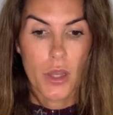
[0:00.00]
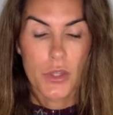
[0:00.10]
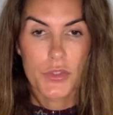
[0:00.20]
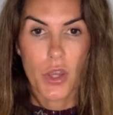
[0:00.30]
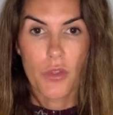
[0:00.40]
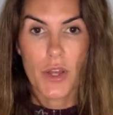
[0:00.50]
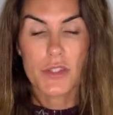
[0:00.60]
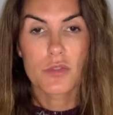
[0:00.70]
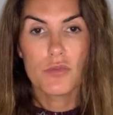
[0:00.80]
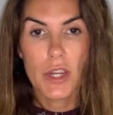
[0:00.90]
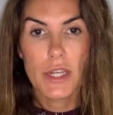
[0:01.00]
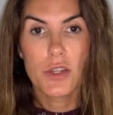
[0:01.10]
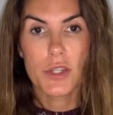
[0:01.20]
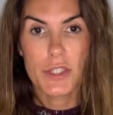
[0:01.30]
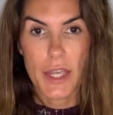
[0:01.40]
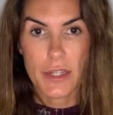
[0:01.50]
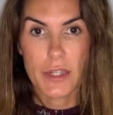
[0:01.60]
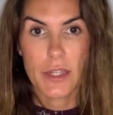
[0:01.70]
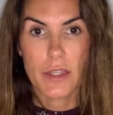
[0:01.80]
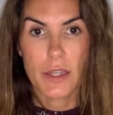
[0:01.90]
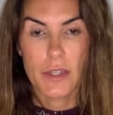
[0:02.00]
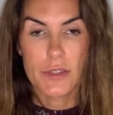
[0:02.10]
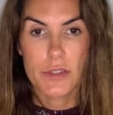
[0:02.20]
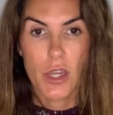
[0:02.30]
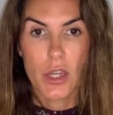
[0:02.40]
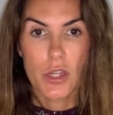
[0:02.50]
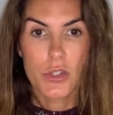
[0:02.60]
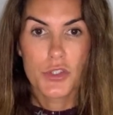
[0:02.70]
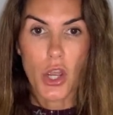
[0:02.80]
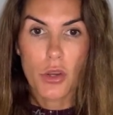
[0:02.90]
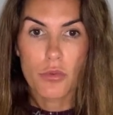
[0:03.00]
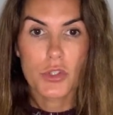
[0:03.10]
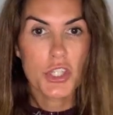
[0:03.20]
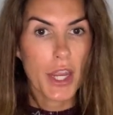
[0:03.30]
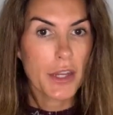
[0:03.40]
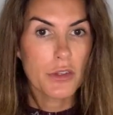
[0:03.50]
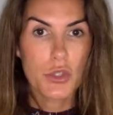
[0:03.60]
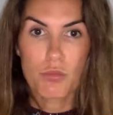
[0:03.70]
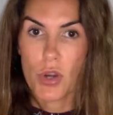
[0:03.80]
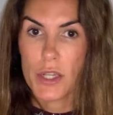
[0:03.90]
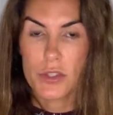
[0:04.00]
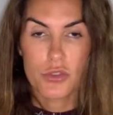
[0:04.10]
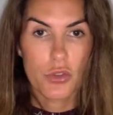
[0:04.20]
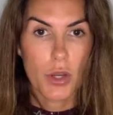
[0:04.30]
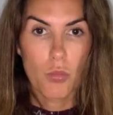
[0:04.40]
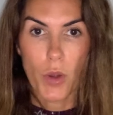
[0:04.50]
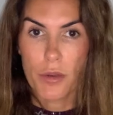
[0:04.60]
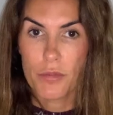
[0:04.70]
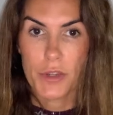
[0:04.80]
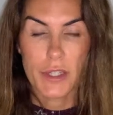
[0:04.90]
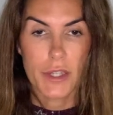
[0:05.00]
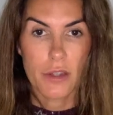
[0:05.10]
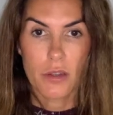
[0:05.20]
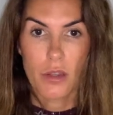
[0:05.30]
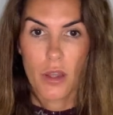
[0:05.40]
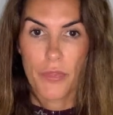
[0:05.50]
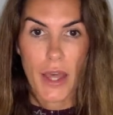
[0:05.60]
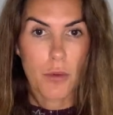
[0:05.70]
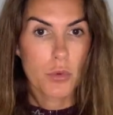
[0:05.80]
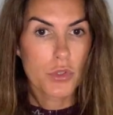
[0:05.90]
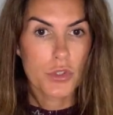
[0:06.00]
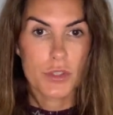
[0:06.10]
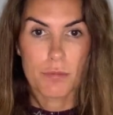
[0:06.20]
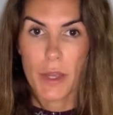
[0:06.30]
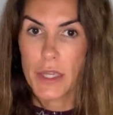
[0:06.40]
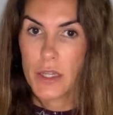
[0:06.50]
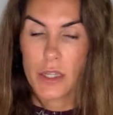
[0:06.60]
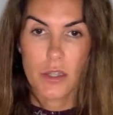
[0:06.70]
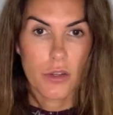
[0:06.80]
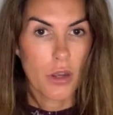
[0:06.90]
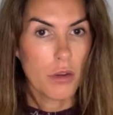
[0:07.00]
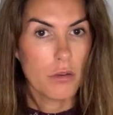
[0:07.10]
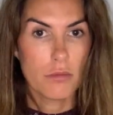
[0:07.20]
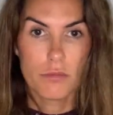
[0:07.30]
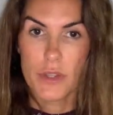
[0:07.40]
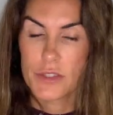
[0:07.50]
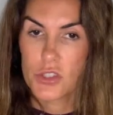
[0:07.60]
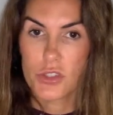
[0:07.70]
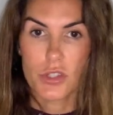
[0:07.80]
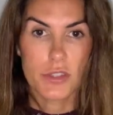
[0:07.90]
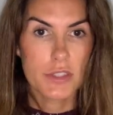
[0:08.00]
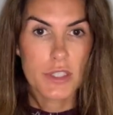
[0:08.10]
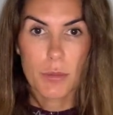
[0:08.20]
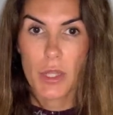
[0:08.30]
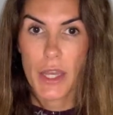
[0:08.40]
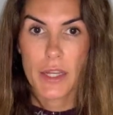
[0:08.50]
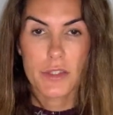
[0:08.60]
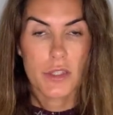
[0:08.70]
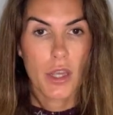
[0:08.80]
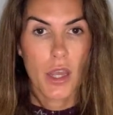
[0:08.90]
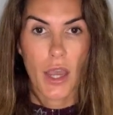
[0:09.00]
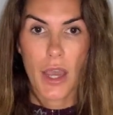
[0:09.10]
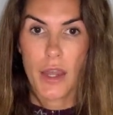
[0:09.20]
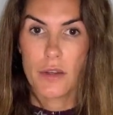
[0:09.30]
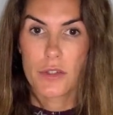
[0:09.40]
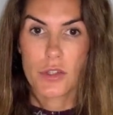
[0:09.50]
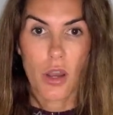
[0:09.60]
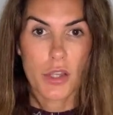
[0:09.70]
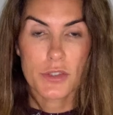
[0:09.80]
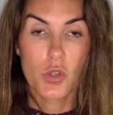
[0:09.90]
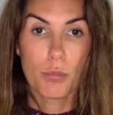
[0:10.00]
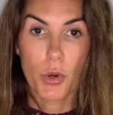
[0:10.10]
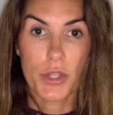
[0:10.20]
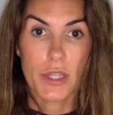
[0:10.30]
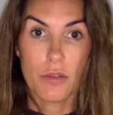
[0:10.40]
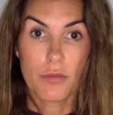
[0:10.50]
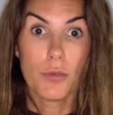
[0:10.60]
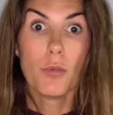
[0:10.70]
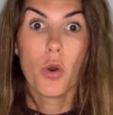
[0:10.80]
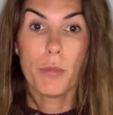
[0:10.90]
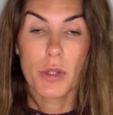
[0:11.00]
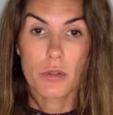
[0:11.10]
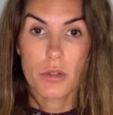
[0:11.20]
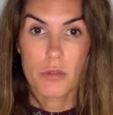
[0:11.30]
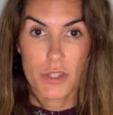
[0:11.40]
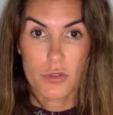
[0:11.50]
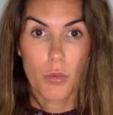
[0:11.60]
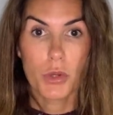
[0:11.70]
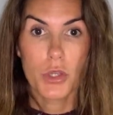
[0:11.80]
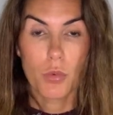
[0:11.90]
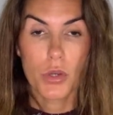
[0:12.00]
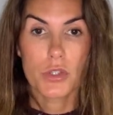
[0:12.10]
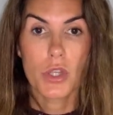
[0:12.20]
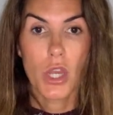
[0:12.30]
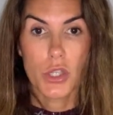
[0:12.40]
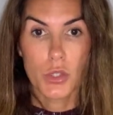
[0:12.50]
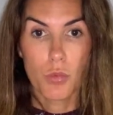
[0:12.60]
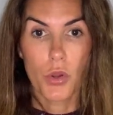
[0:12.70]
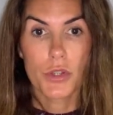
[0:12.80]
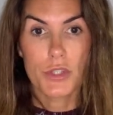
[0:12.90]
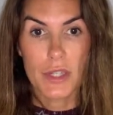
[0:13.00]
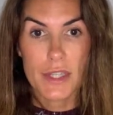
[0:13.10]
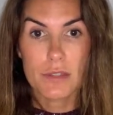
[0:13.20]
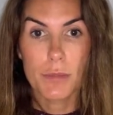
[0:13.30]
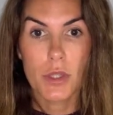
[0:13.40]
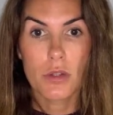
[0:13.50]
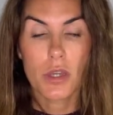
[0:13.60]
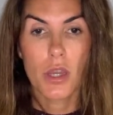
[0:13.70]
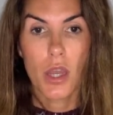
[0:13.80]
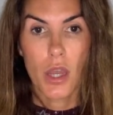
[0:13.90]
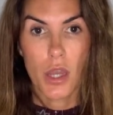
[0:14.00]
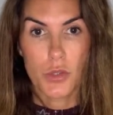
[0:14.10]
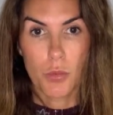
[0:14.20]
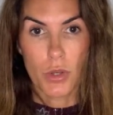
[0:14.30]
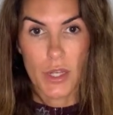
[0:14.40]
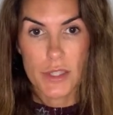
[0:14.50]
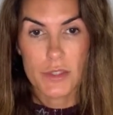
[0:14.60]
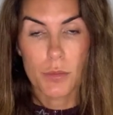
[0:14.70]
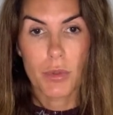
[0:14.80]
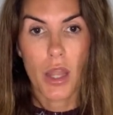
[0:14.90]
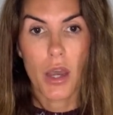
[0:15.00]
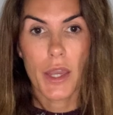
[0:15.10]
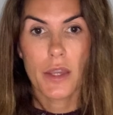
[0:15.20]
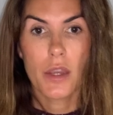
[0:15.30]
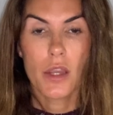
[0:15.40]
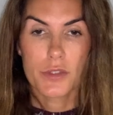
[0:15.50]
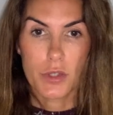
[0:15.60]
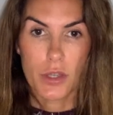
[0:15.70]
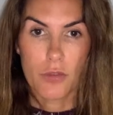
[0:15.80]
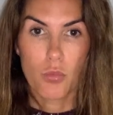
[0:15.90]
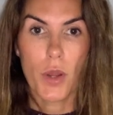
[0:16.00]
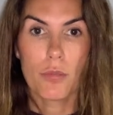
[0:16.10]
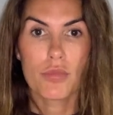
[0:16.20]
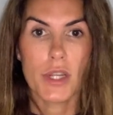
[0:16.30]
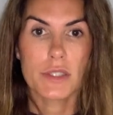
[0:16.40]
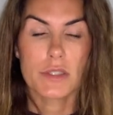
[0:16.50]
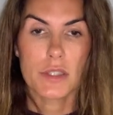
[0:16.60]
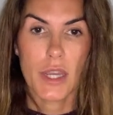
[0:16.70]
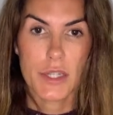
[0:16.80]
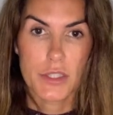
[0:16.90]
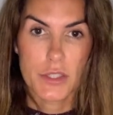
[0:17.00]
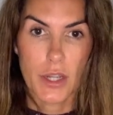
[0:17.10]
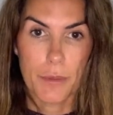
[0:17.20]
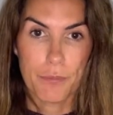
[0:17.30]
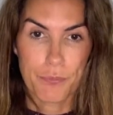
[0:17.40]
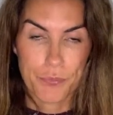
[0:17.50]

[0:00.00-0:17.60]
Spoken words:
So that's a really good technique, is don't change breast during one feeding. That will just make it, you know, that's just going to stimulate and ask your body for more milk. That's not what you want. You want less milk, you want less supply, so give one breast at a time